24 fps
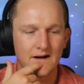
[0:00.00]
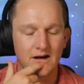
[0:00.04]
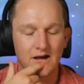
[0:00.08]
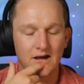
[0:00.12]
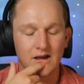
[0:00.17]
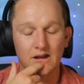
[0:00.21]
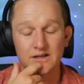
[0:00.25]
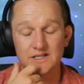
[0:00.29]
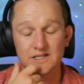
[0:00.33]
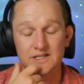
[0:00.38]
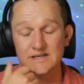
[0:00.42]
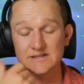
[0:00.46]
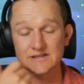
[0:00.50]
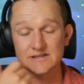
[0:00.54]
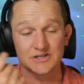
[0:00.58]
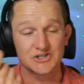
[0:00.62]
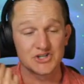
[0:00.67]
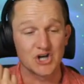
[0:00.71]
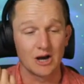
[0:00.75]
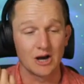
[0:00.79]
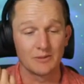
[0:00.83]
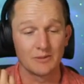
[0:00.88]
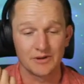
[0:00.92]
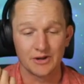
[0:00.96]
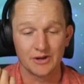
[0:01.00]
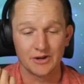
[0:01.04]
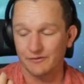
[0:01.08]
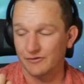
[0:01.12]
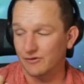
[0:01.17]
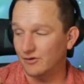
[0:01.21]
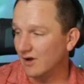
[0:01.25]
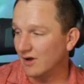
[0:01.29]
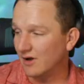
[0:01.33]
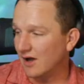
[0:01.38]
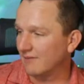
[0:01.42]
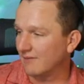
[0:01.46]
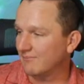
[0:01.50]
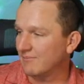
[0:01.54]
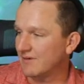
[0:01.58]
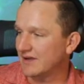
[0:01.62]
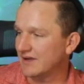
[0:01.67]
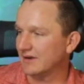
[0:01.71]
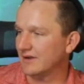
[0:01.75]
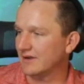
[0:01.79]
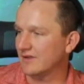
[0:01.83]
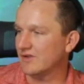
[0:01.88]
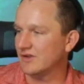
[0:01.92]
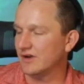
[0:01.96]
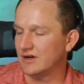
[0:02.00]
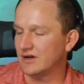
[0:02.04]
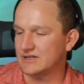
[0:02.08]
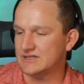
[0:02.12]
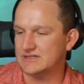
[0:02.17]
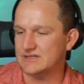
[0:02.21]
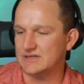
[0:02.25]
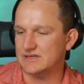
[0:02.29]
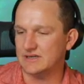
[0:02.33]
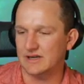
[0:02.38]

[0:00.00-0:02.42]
It is a derby after all. I mean, it's not,